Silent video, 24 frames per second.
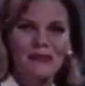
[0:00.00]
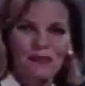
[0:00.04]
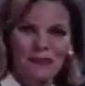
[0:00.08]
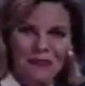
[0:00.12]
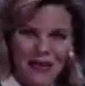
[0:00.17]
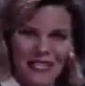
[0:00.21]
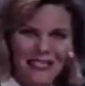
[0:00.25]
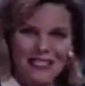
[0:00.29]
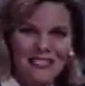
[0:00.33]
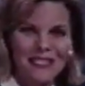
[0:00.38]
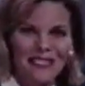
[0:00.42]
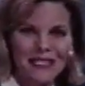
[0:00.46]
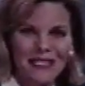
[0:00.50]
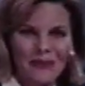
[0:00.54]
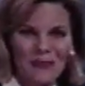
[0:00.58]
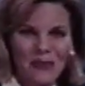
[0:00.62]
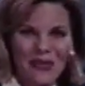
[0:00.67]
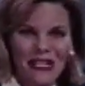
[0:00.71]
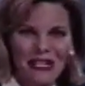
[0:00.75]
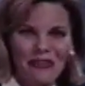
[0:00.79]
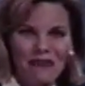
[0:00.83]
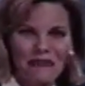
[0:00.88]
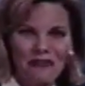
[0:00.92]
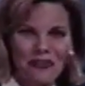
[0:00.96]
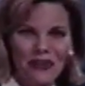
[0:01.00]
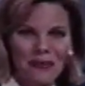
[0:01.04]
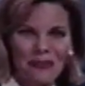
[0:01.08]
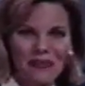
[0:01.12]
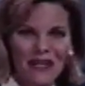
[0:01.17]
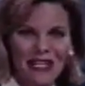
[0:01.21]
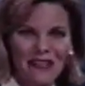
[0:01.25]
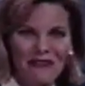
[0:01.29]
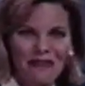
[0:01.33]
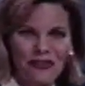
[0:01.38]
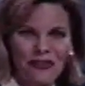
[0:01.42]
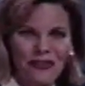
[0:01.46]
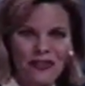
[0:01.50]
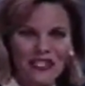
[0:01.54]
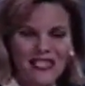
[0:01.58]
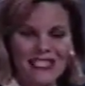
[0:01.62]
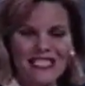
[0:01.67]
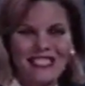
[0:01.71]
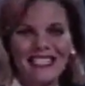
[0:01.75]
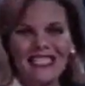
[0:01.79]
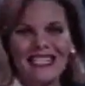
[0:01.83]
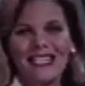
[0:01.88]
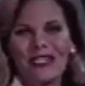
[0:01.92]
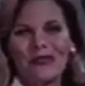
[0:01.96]
multi-spin 4x4
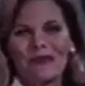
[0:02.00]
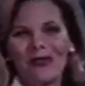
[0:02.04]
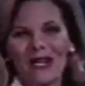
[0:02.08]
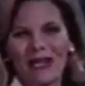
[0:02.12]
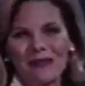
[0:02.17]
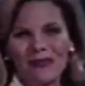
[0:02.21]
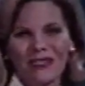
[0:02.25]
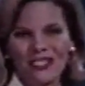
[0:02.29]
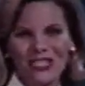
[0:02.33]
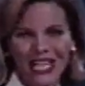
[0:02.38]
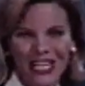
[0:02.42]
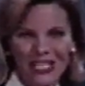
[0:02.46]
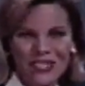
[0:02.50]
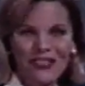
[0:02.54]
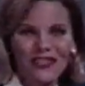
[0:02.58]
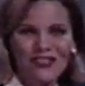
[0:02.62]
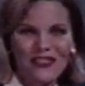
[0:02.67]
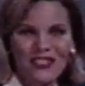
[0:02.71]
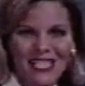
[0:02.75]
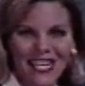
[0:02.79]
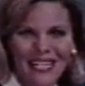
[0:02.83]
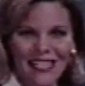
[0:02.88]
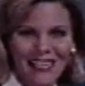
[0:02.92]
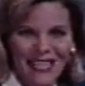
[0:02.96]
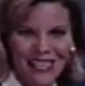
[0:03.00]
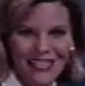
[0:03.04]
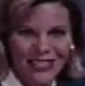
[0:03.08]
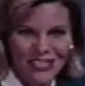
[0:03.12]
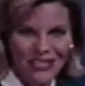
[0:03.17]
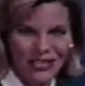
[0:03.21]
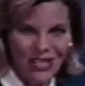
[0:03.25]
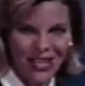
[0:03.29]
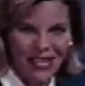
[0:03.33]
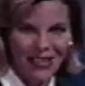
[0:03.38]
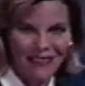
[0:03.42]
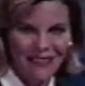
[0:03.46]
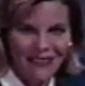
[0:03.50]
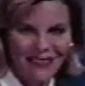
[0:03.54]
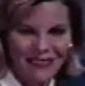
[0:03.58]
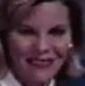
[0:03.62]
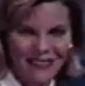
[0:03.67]
CD-ROM changer technology.